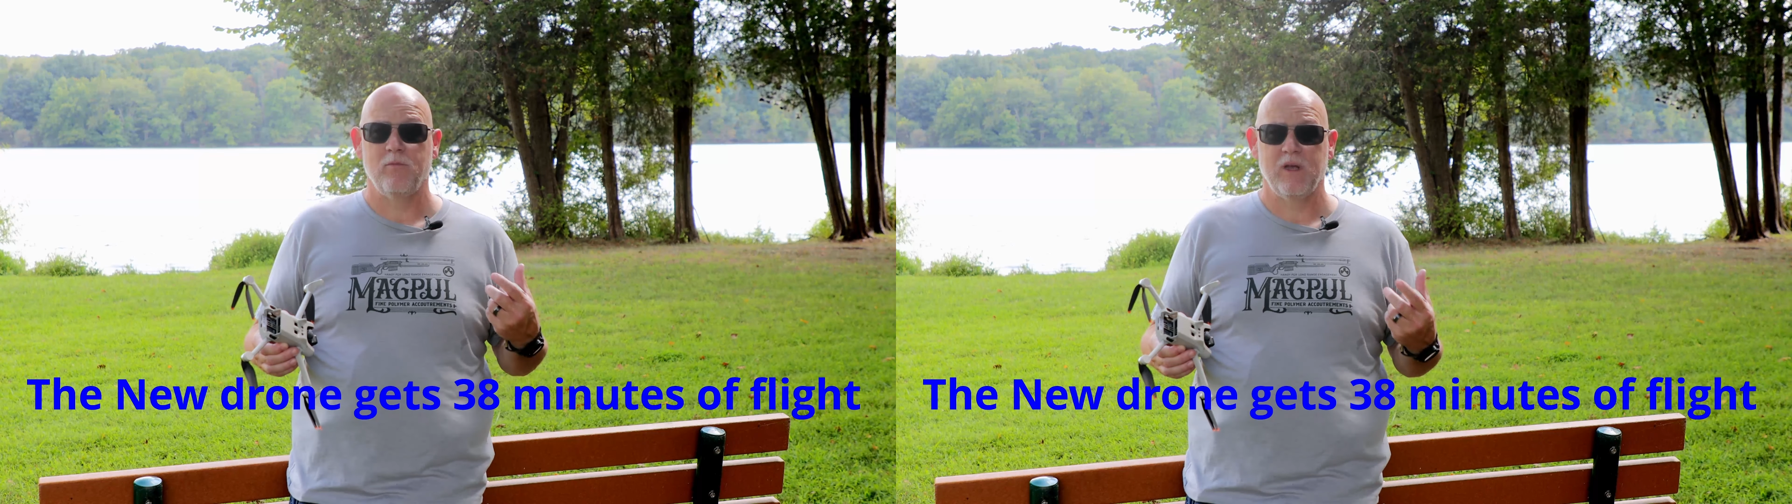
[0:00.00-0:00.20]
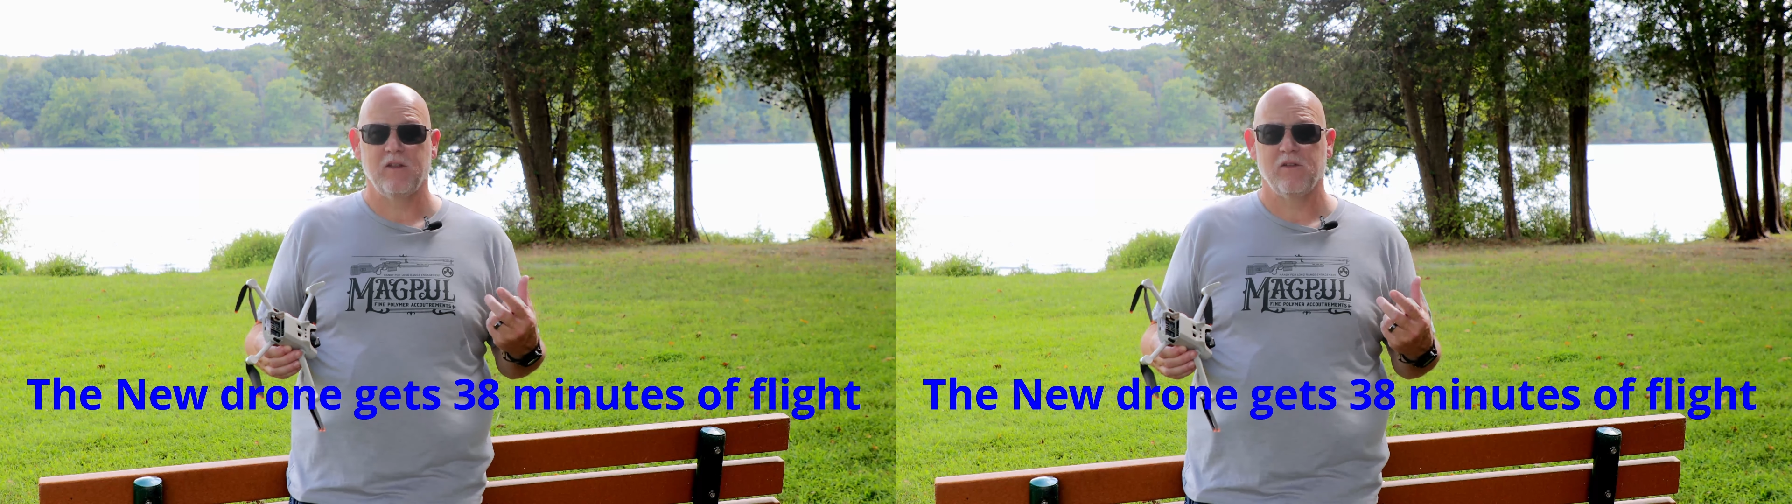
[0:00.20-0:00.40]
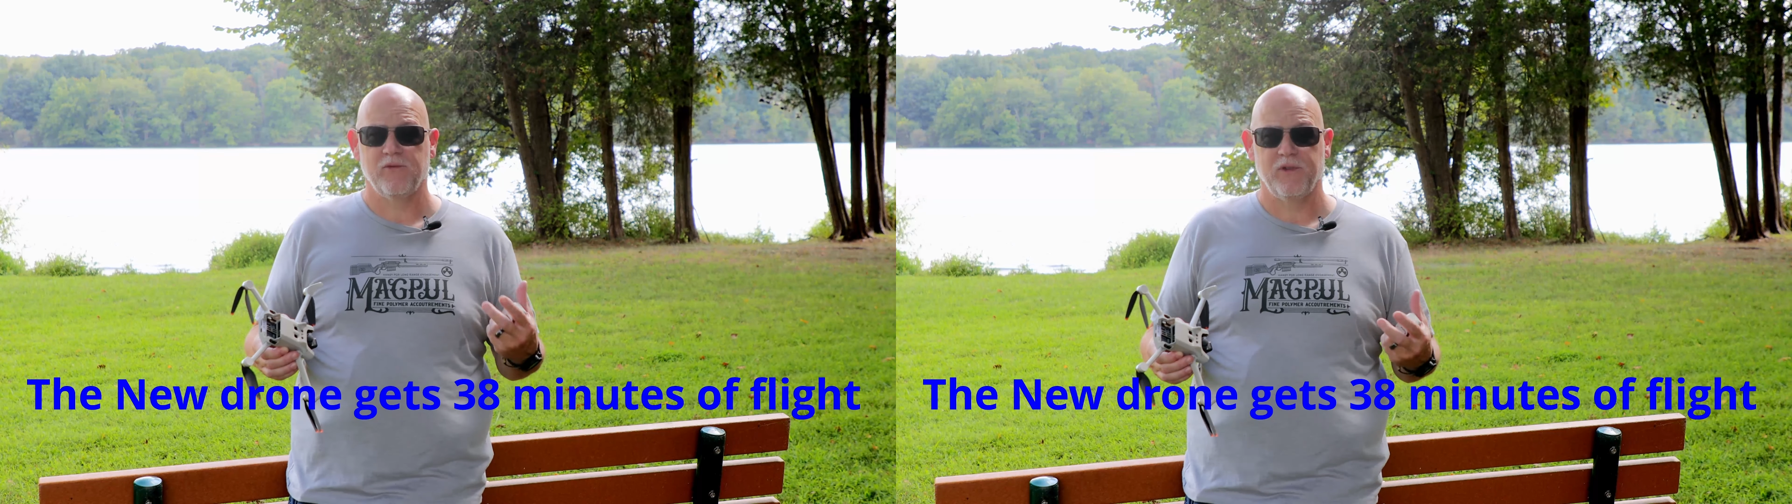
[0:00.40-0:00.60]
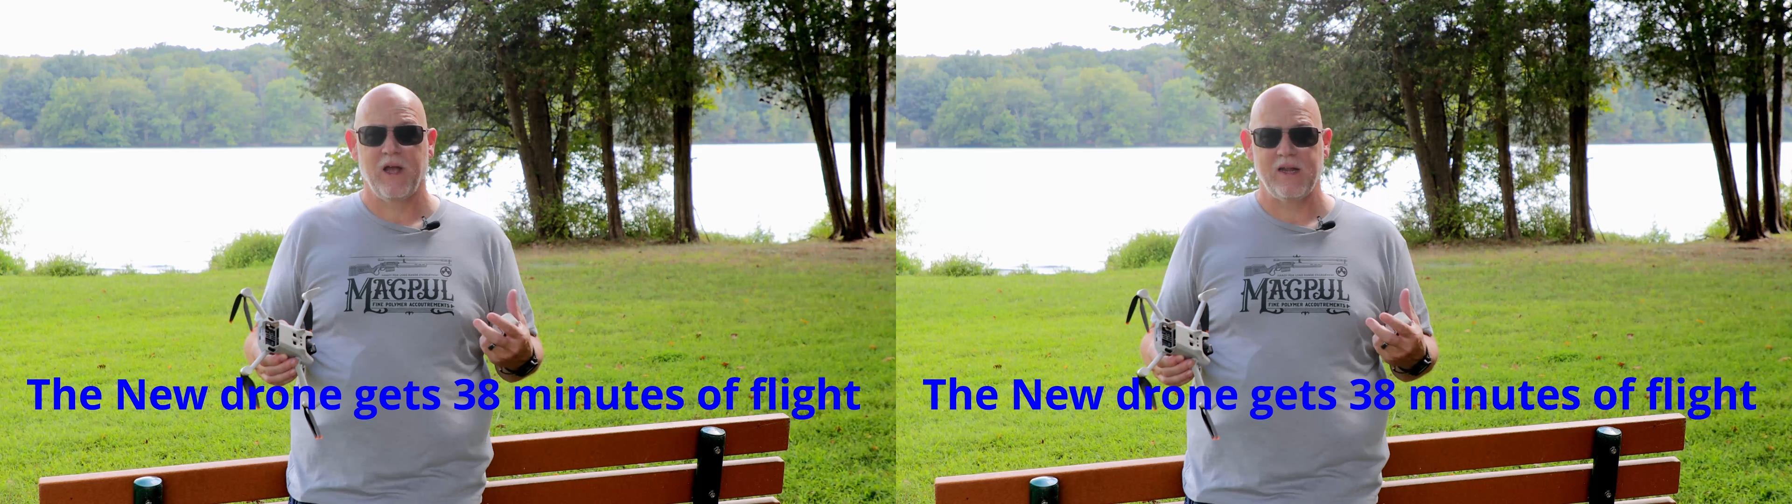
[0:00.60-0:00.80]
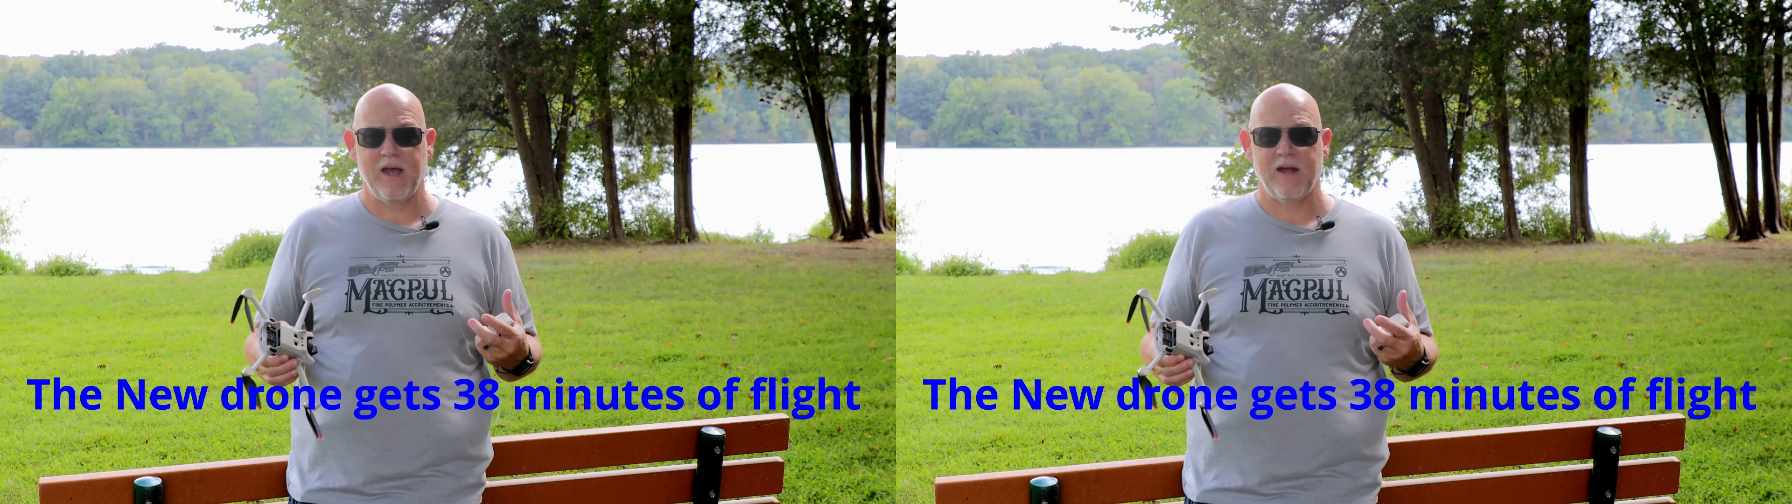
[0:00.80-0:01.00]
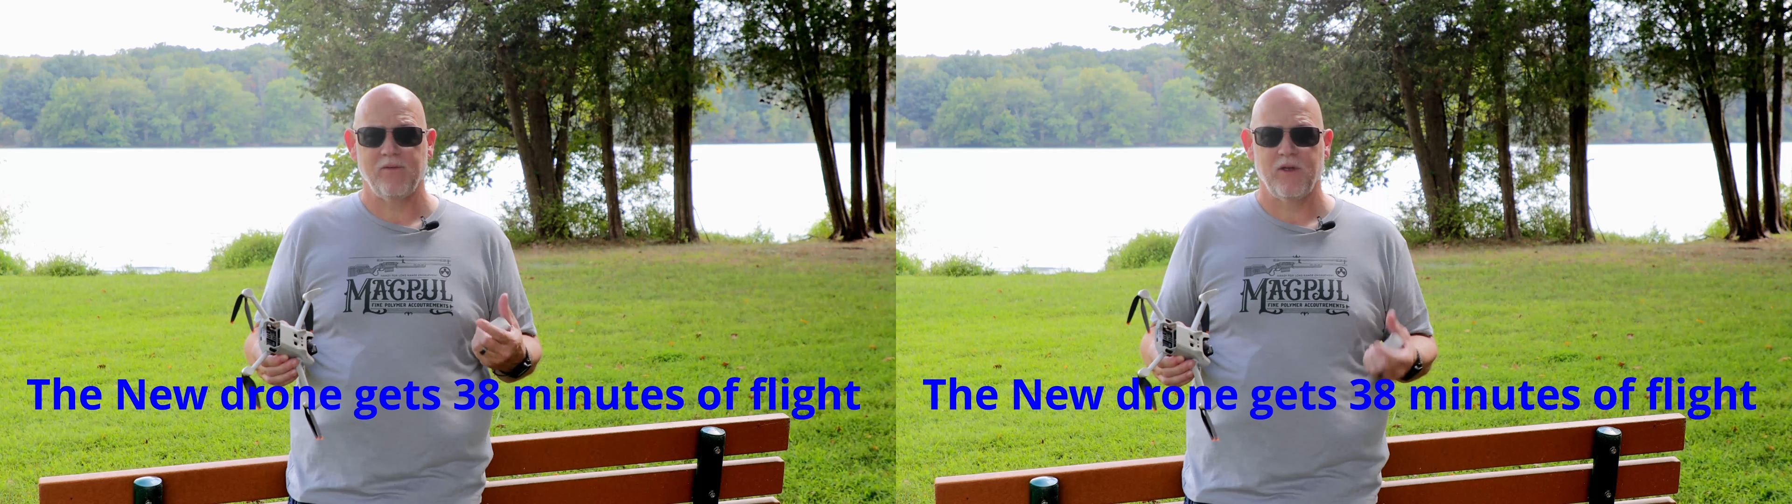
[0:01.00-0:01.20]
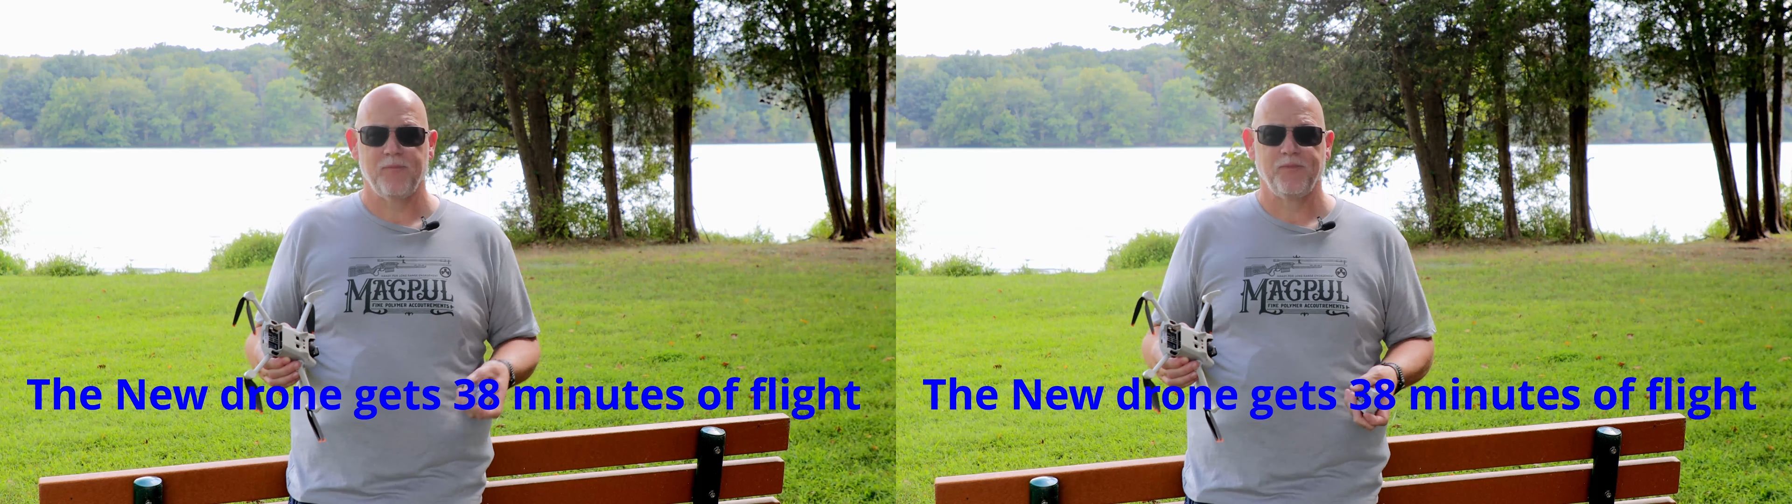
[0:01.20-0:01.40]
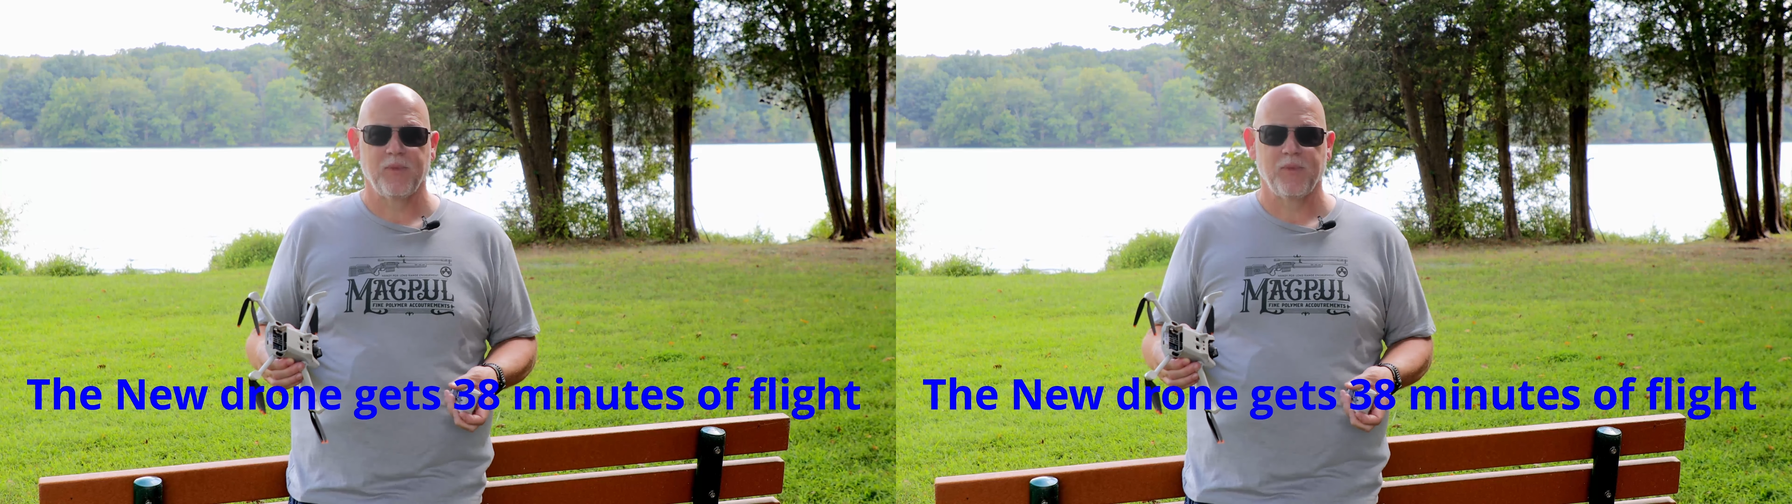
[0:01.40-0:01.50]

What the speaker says: minutes of flight out of it.